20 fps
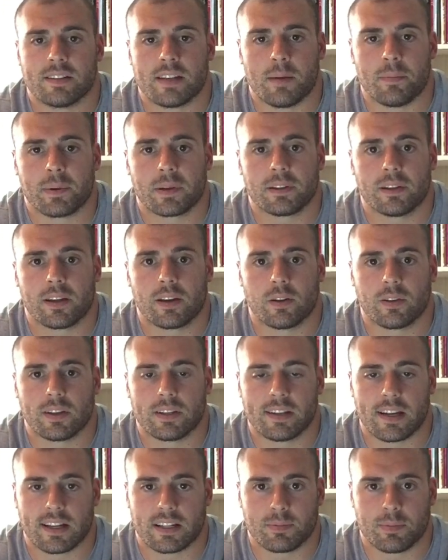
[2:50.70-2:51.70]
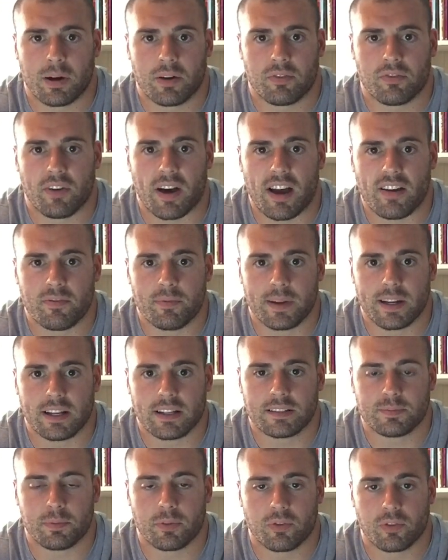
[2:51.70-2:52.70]
Typically only takes about 5
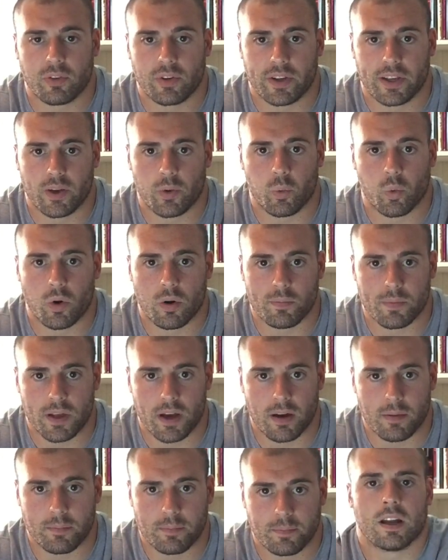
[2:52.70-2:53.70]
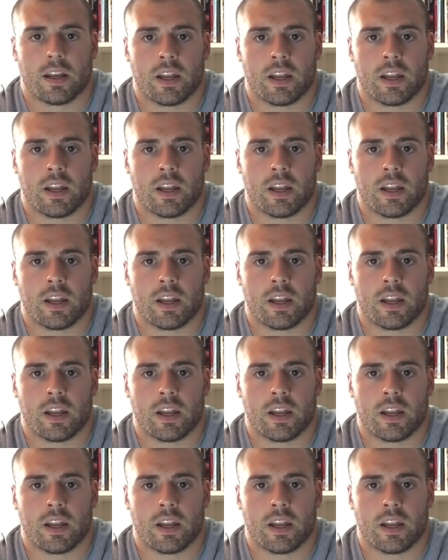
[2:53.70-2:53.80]
minutes before you get warmed up.